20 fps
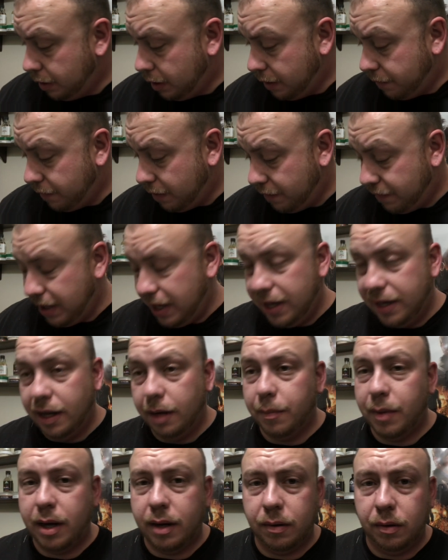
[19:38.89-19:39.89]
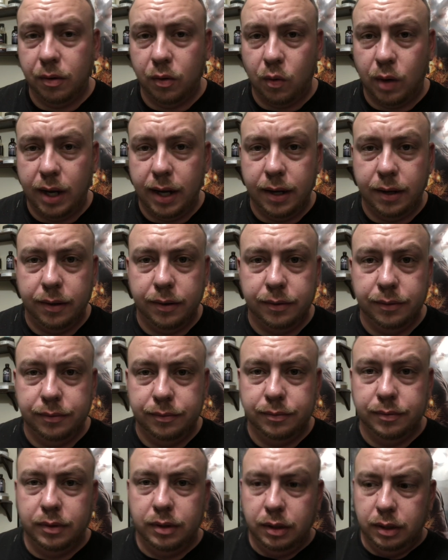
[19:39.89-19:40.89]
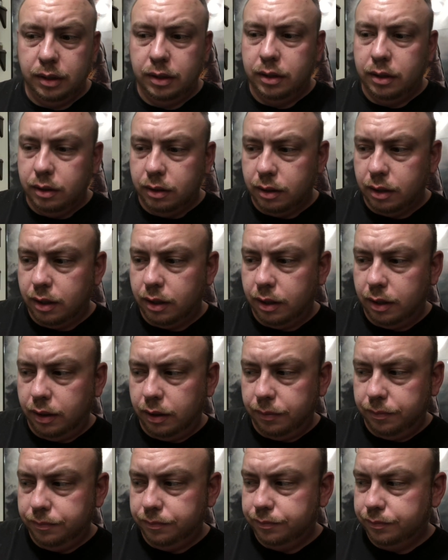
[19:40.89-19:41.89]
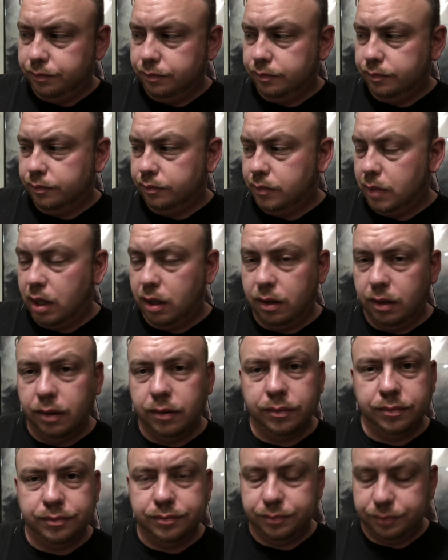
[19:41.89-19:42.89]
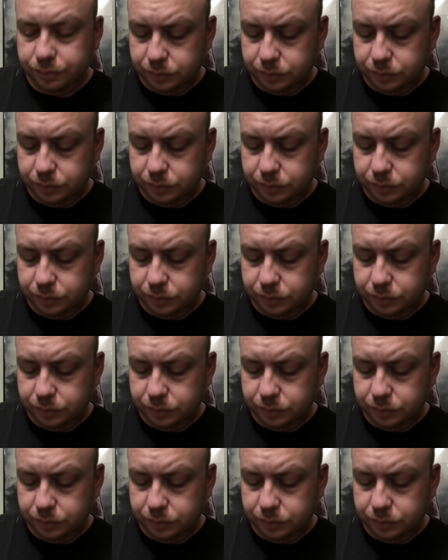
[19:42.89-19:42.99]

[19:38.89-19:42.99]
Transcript: I've had that bottle a while. I don't know.